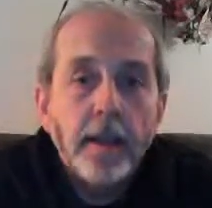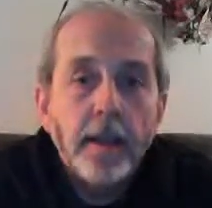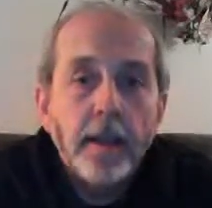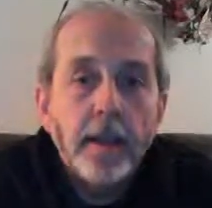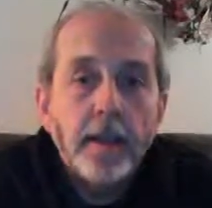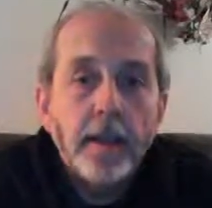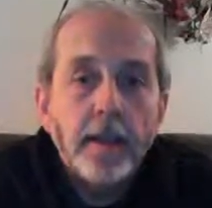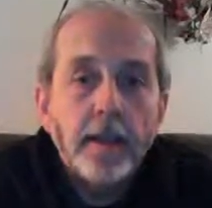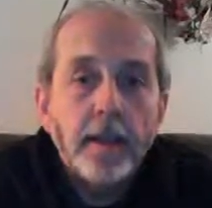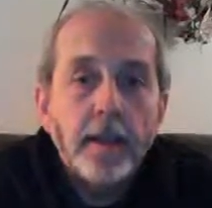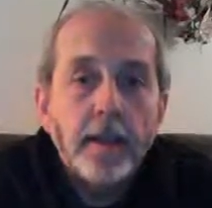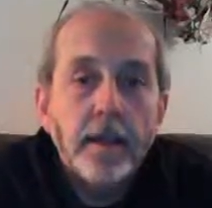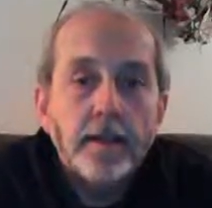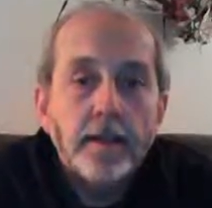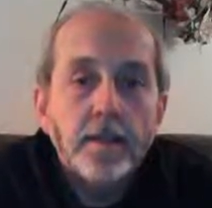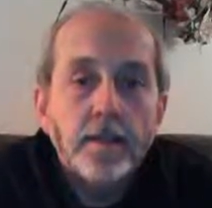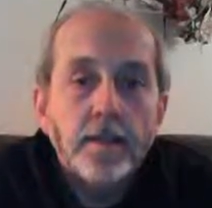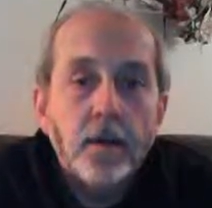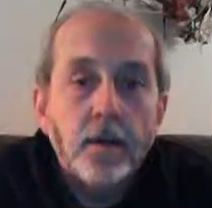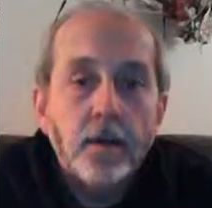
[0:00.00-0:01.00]
and
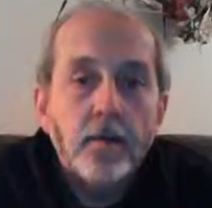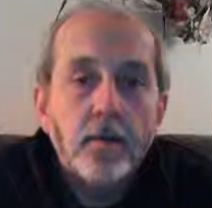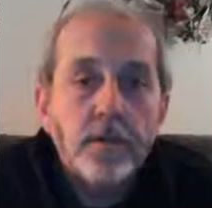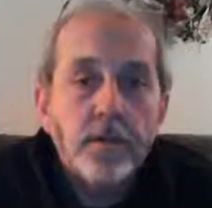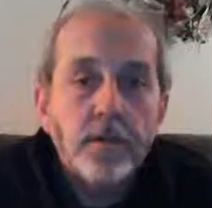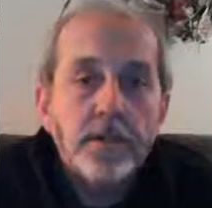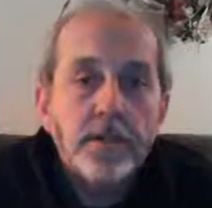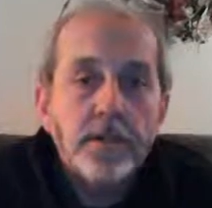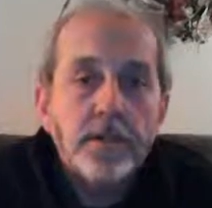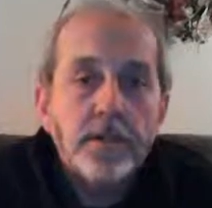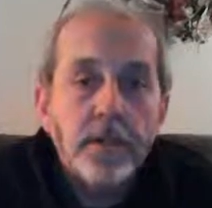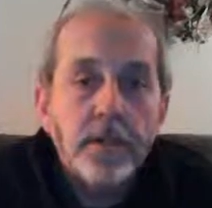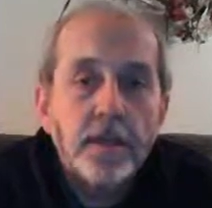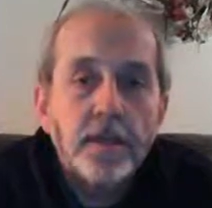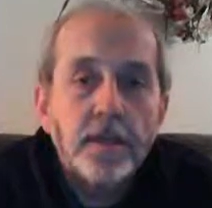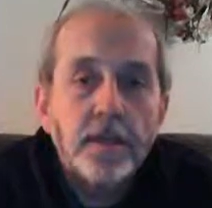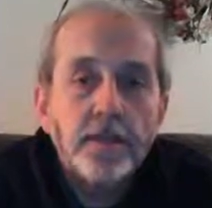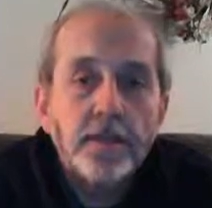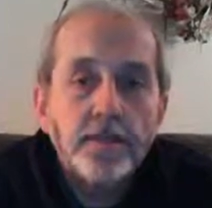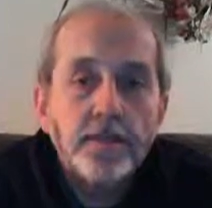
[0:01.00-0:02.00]
it's always
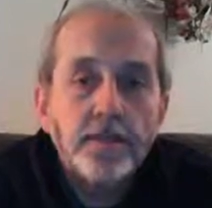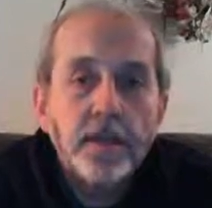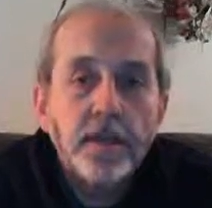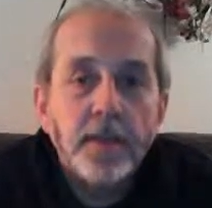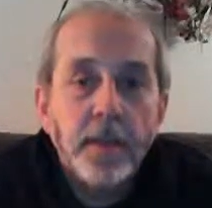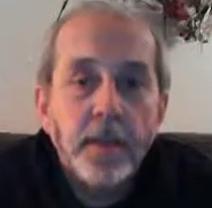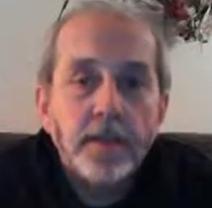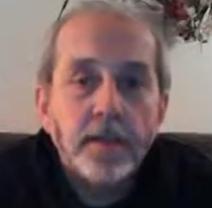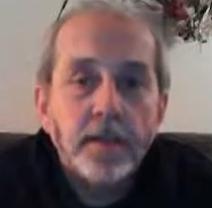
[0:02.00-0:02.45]
something